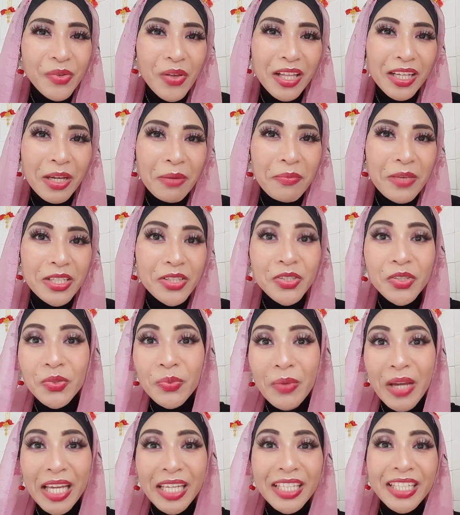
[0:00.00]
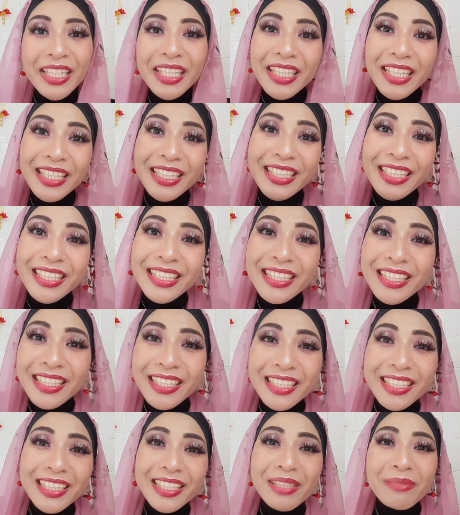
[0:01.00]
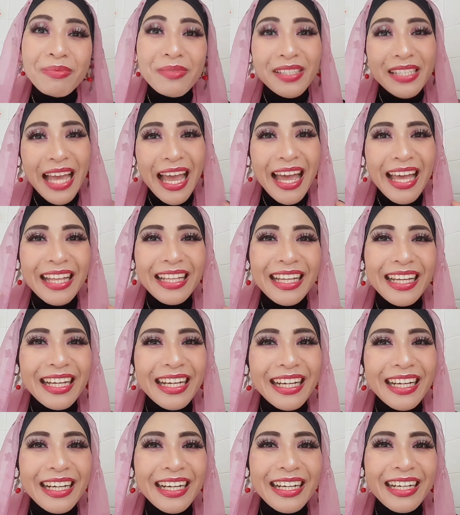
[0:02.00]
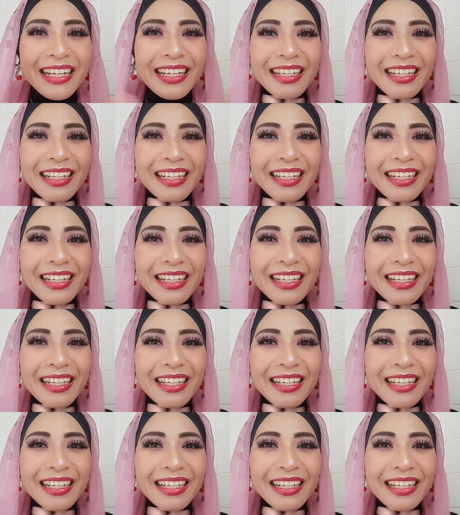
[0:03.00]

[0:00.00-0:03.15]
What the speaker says: Welcome back to my YouTube channel.